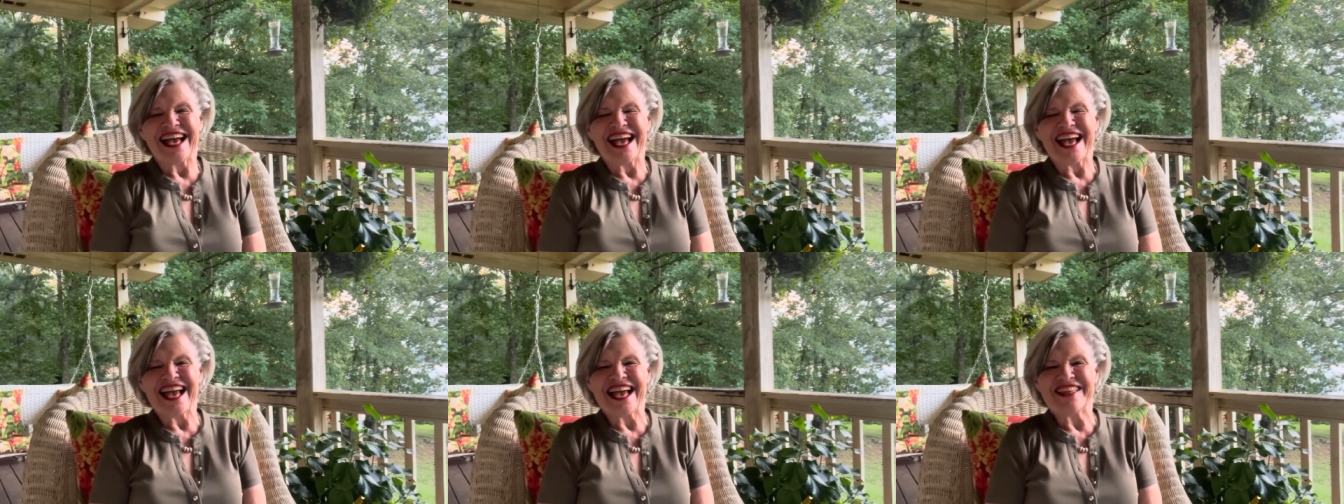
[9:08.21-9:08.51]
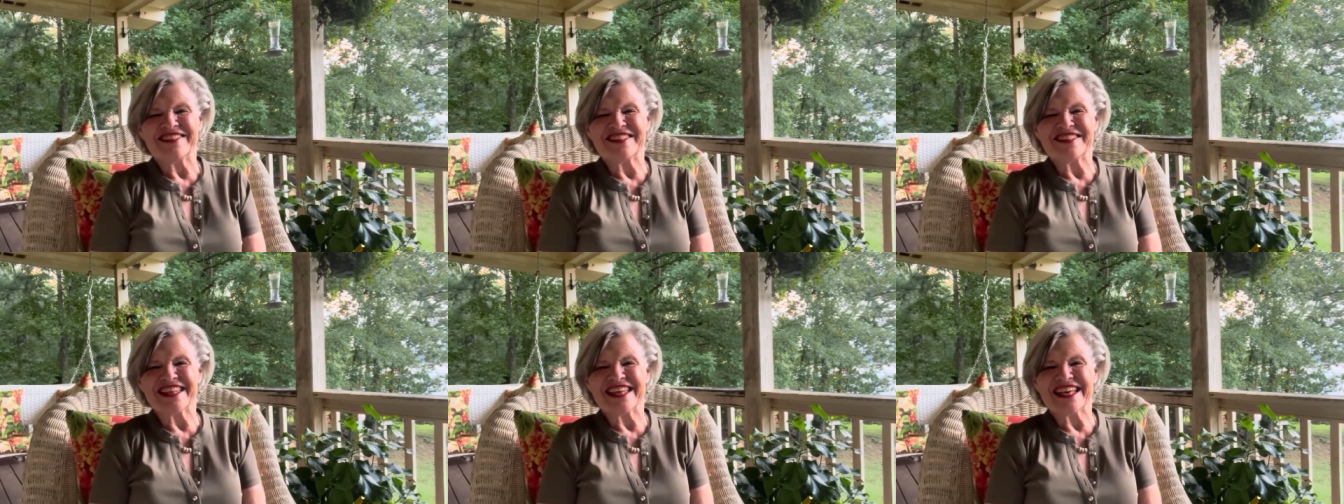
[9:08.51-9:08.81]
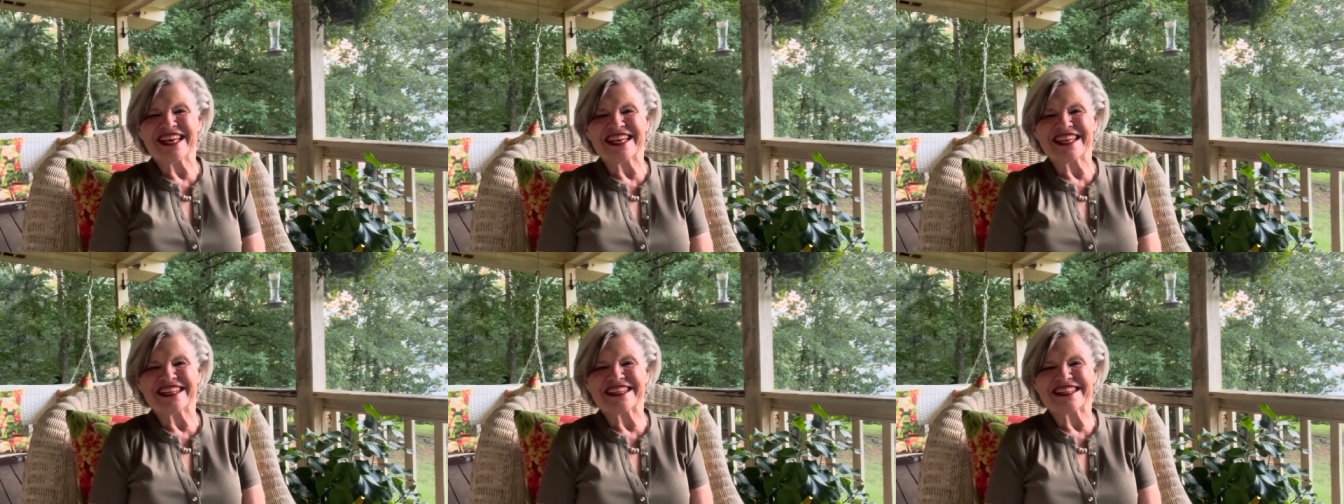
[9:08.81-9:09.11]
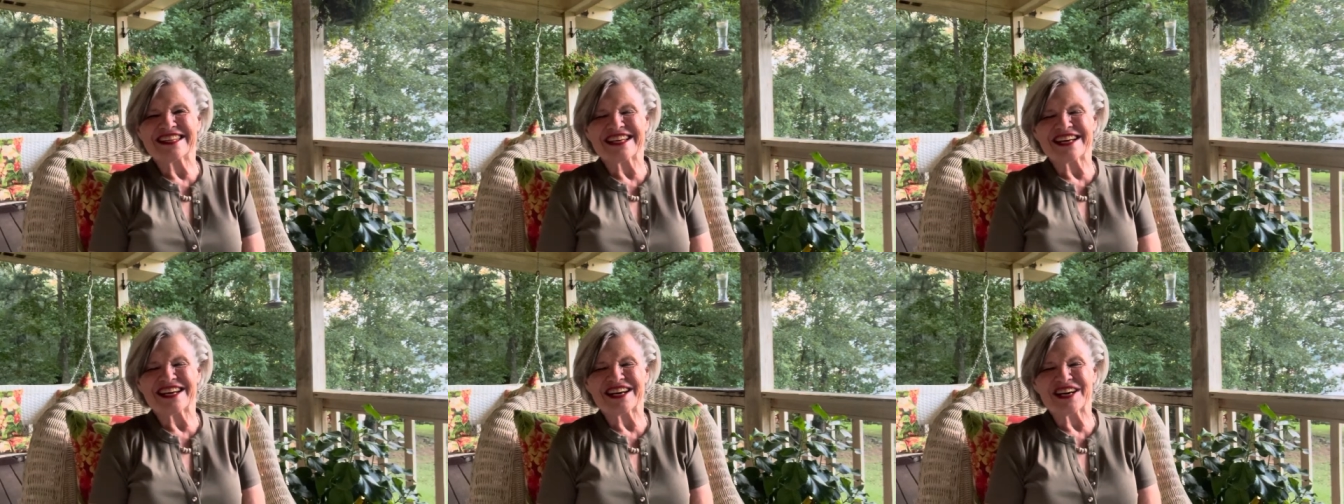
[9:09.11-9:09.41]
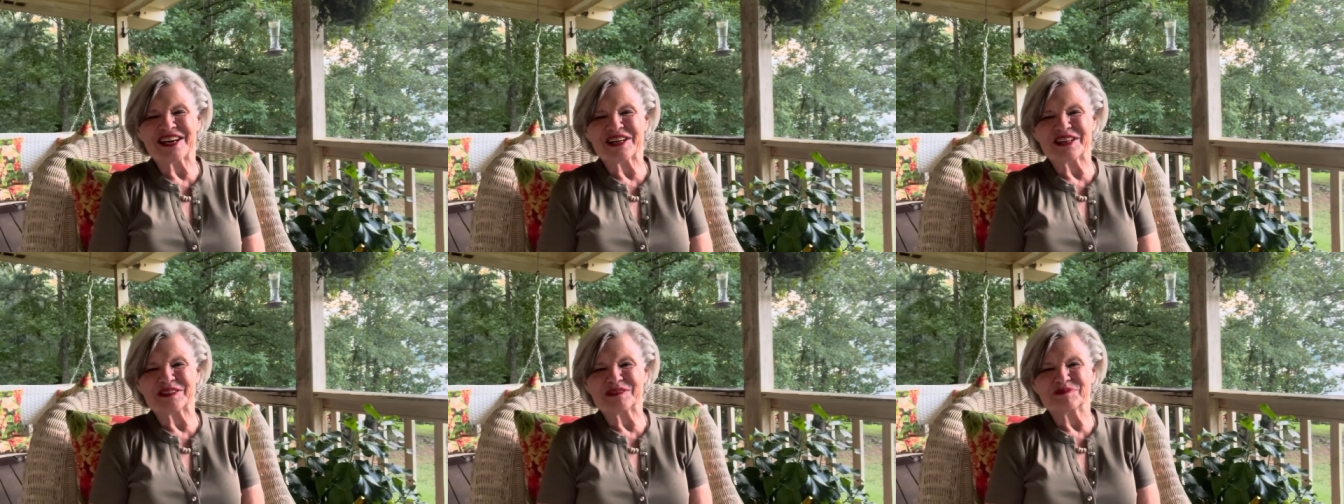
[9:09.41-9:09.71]
And then
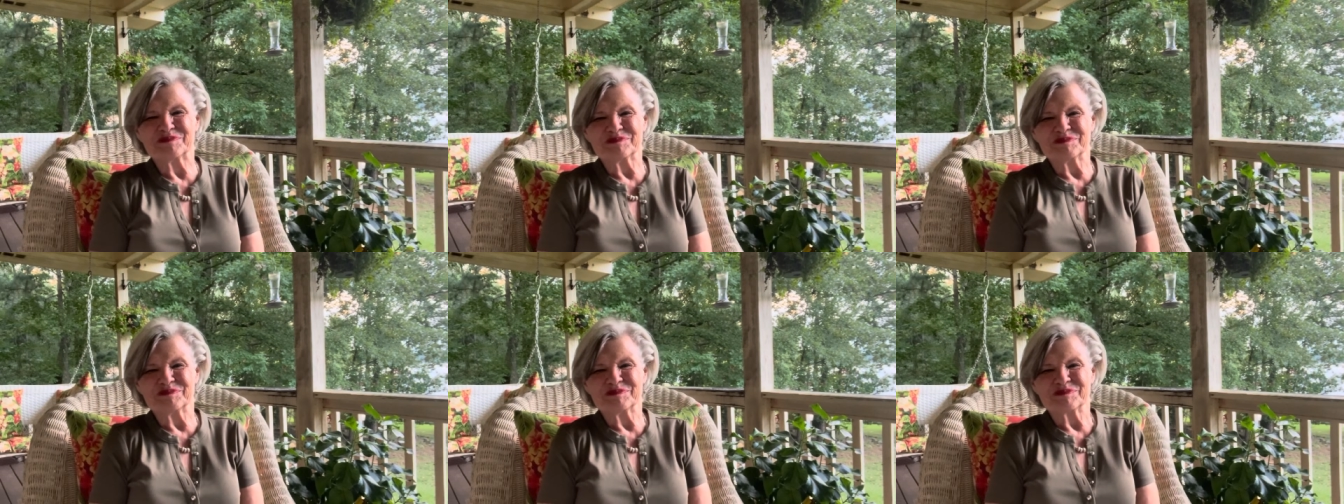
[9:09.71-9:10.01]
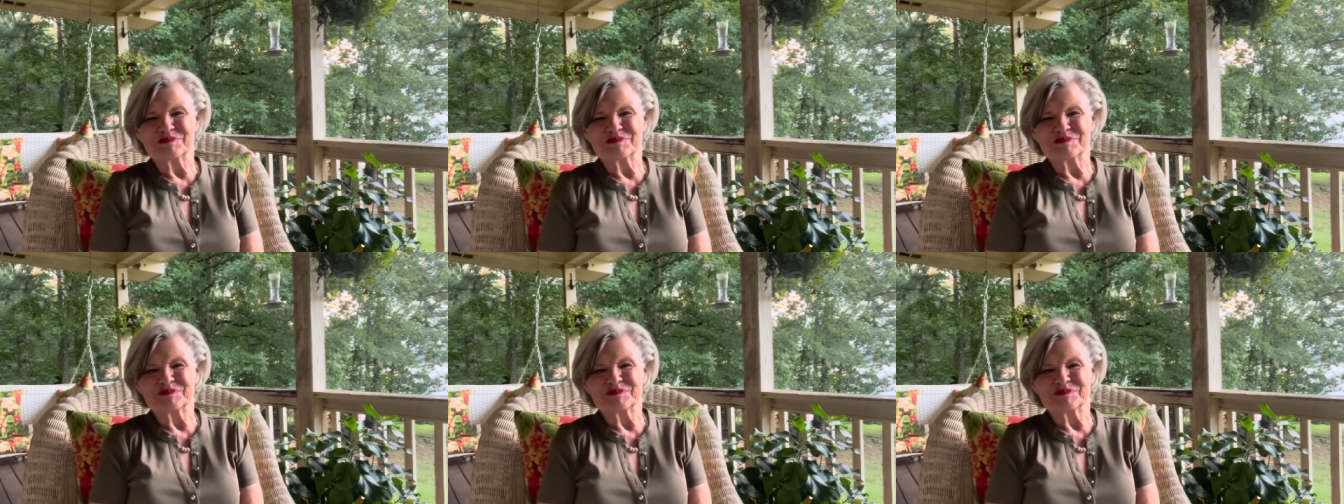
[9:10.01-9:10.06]
um,